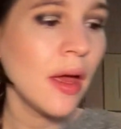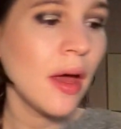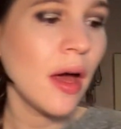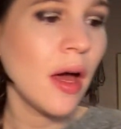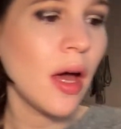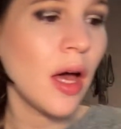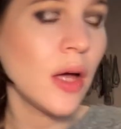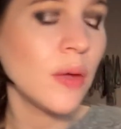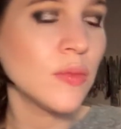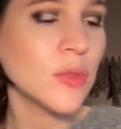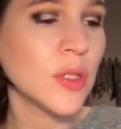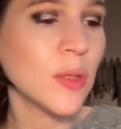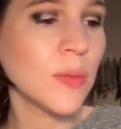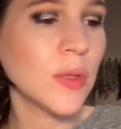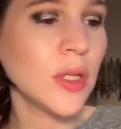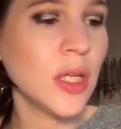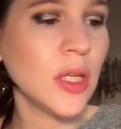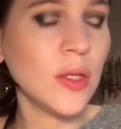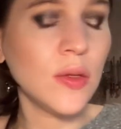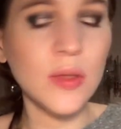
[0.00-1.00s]
Um, so I'm going
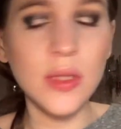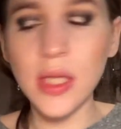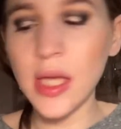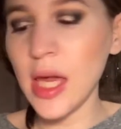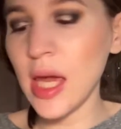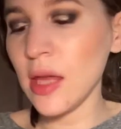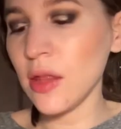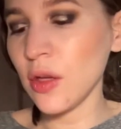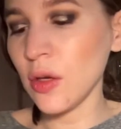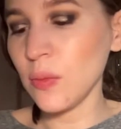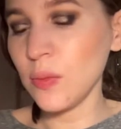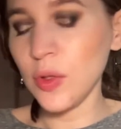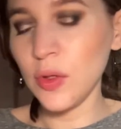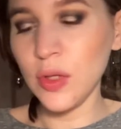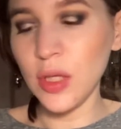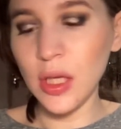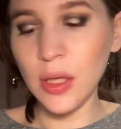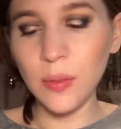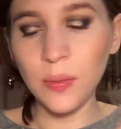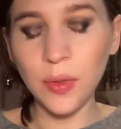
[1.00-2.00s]
to use the Aether
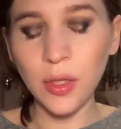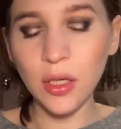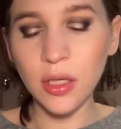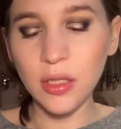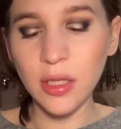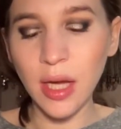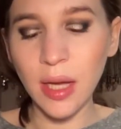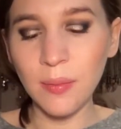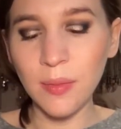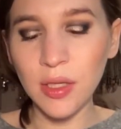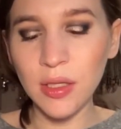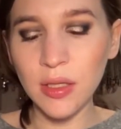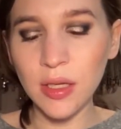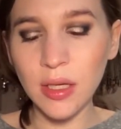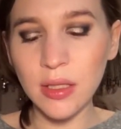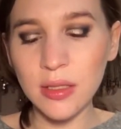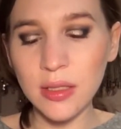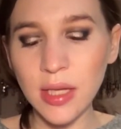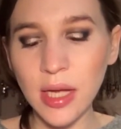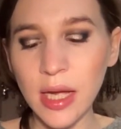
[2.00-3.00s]
Beauty Pure Diamond
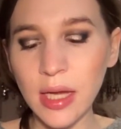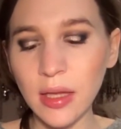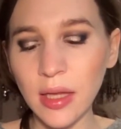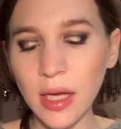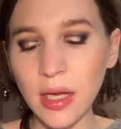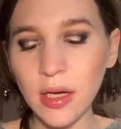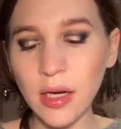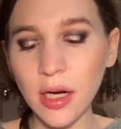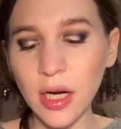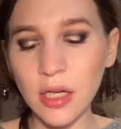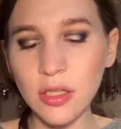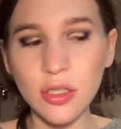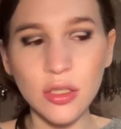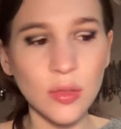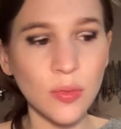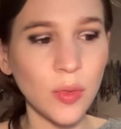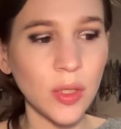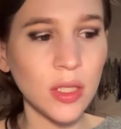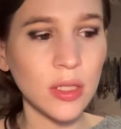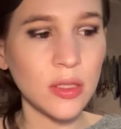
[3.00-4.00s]
Dust highlighter. I just
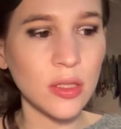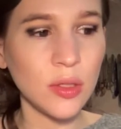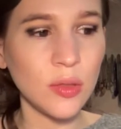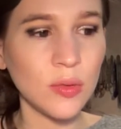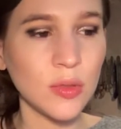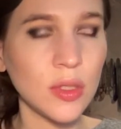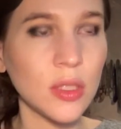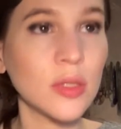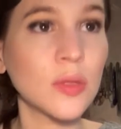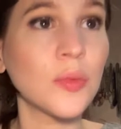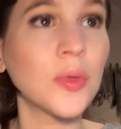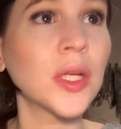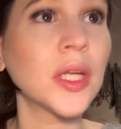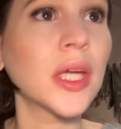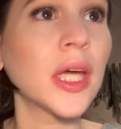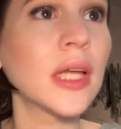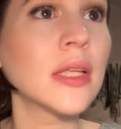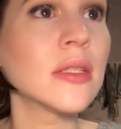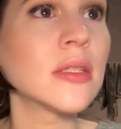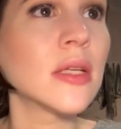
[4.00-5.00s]
wanted to use this one
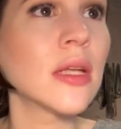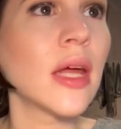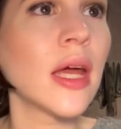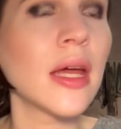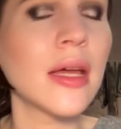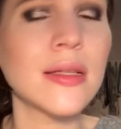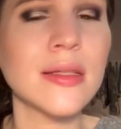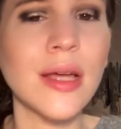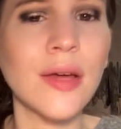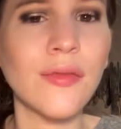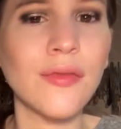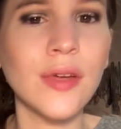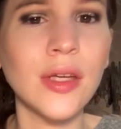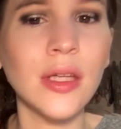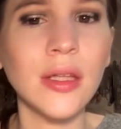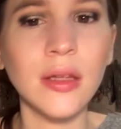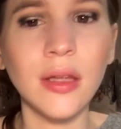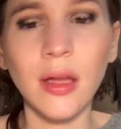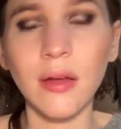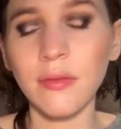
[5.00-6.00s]
again today because I
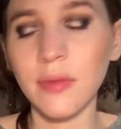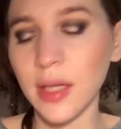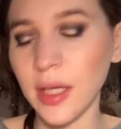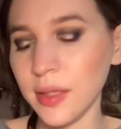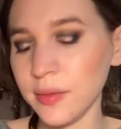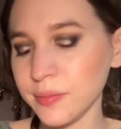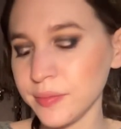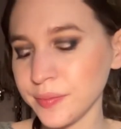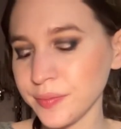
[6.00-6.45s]
freaking love it.